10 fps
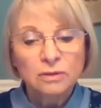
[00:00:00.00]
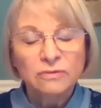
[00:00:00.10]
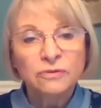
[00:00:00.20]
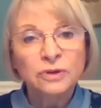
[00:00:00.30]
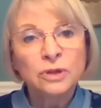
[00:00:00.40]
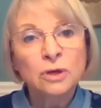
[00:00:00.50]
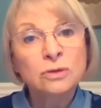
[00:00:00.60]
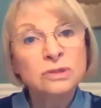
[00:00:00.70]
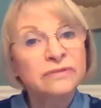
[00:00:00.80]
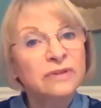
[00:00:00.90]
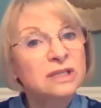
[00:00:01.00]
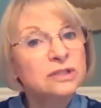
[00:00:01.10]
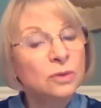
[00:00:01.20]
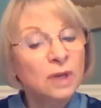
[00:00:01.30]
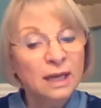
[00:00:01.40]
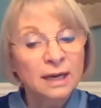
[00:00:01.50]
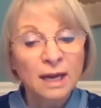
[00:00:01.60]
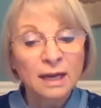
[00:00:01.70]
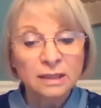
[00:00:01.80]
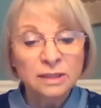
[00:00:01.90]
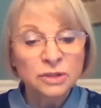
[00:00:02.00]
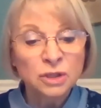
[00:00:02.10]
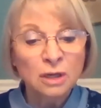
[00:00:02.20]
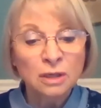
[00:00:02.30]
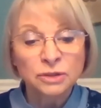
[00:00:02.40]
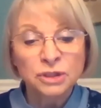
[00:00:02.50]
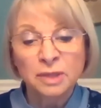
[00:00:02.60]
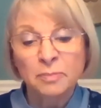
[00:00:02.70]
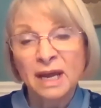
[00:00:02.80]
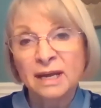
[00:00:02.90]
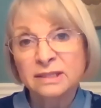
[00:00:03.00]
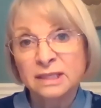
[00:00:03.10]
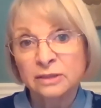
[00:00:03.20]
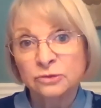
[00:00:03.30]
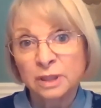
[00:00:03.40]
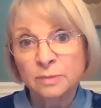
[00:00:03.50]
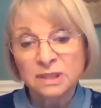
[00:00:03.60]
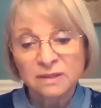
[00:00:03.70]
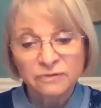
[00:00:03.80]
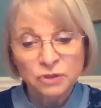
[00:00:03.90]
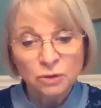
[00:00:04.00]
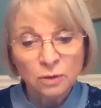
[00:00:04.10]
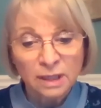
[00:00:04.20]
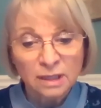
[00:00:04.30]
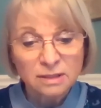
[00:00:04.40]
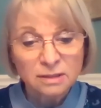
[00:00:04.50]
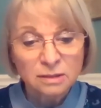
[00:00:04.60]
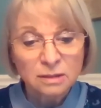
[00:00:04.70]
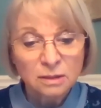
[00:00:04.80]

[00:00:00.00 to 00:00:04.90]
for those of us who cannot indulge the passing dreams of choice,